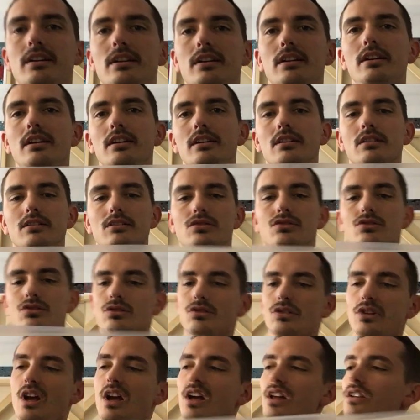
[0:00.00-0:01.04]
here. So
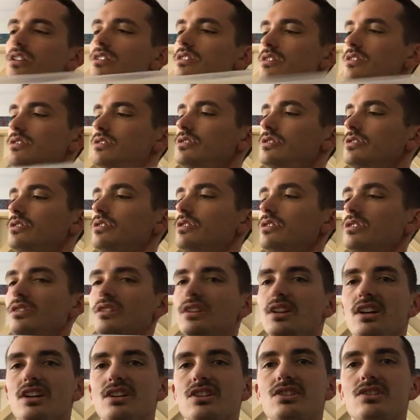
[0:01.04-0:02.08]
that is
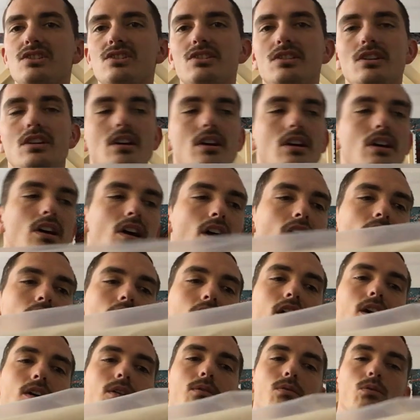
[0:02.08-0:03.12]
this
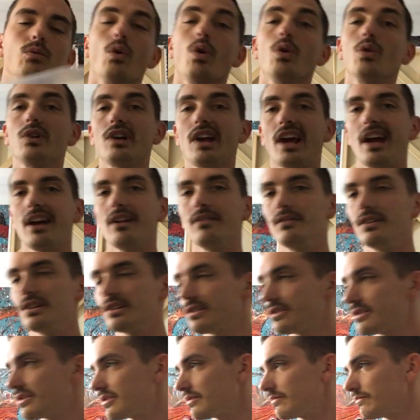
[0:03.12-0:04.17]
uh,
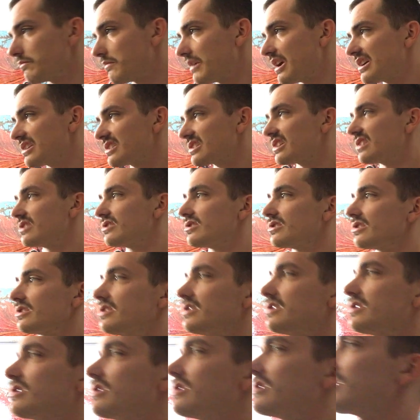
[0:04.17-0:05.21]
canvas. Essentially is